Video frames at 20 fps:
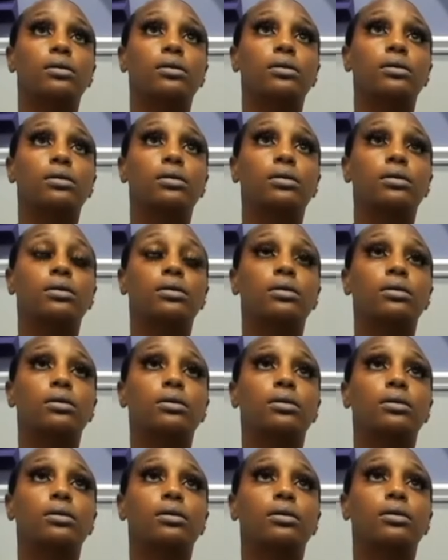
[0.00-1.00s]

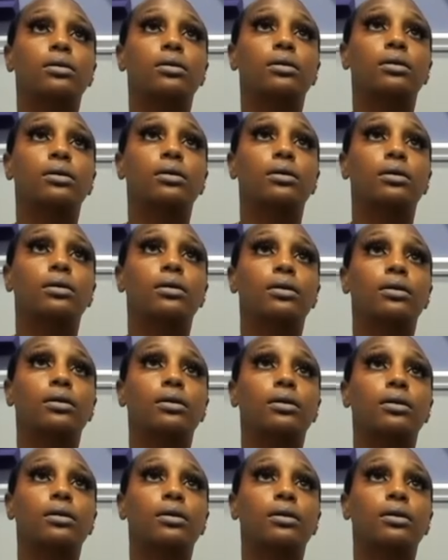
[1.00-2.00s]

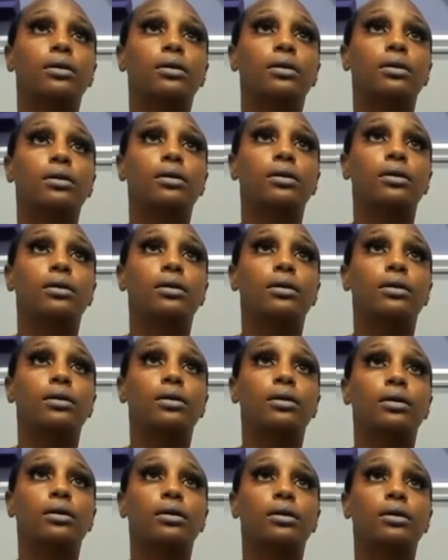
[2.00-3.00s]

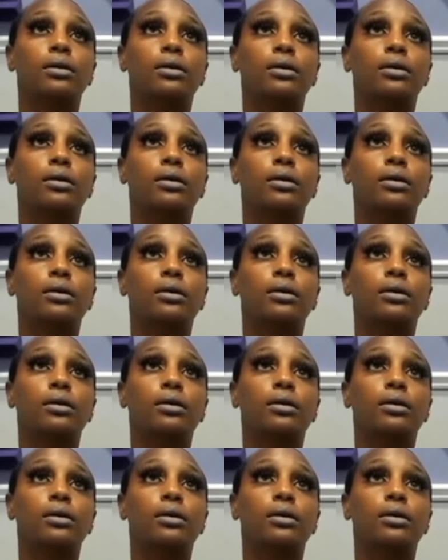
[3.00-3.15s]
No words are spoken by the person on screen.